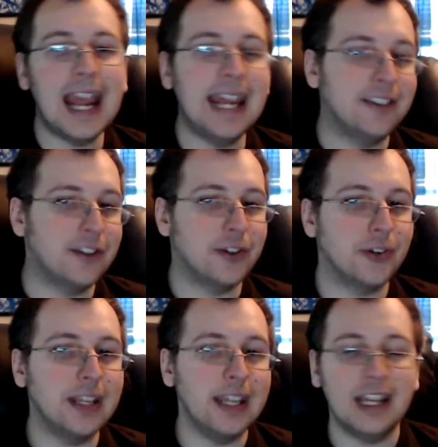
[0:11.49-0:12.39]
Ace
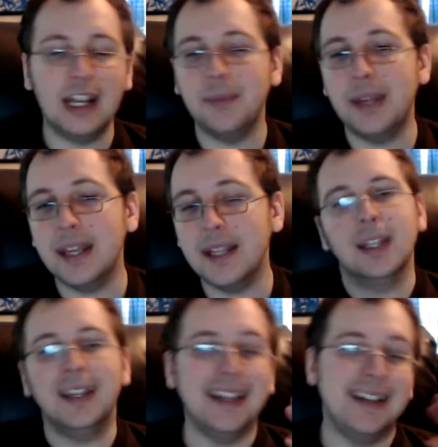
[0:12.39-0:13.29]
Attorney anime,
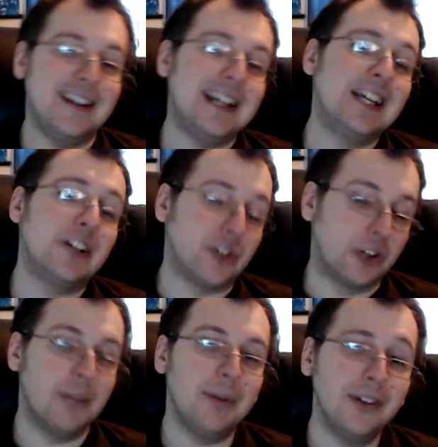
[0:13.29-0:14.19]
the entire
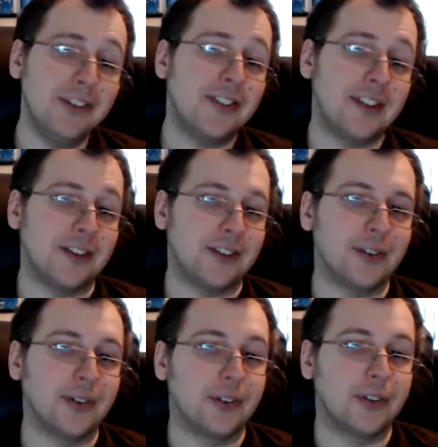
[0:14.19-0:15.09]
Turnabout
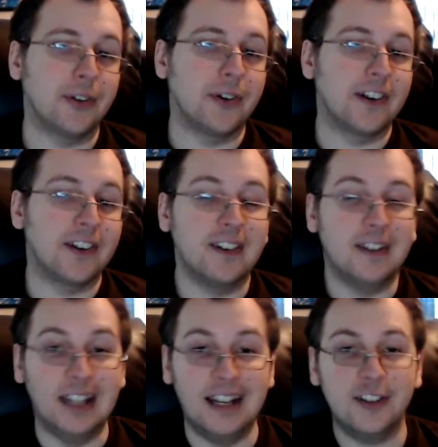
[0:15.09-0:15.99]
Sisters arc.
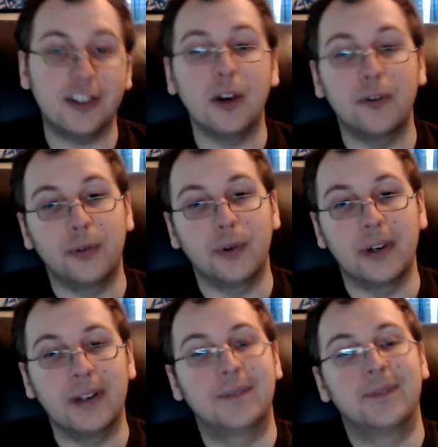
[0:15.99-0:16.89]
Let's go for it.